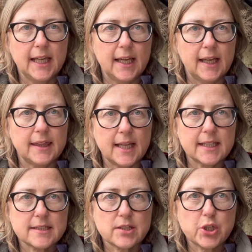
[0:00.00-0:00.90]
and
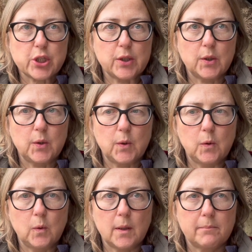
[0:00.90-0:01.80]
that's
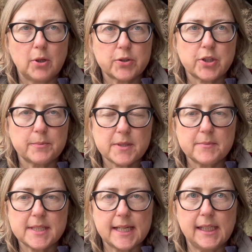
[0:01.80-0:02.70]
to pot up some
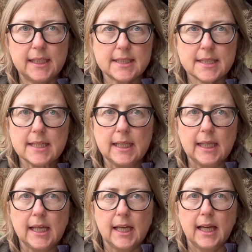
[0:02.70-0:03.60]
dahlias.
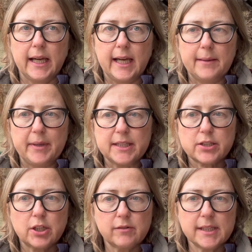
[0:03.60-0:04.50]
It's
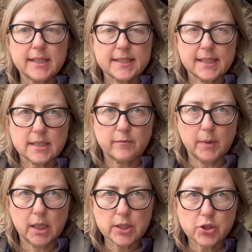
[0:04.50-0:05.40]
currently the 6th of
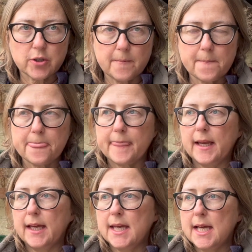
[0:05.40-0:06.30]
March.
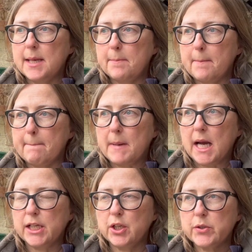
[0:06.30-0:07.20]

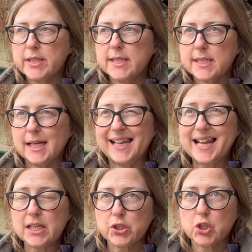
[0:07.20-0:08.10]
I noticed
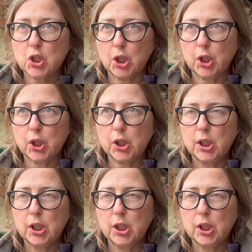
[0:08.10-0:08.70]
last year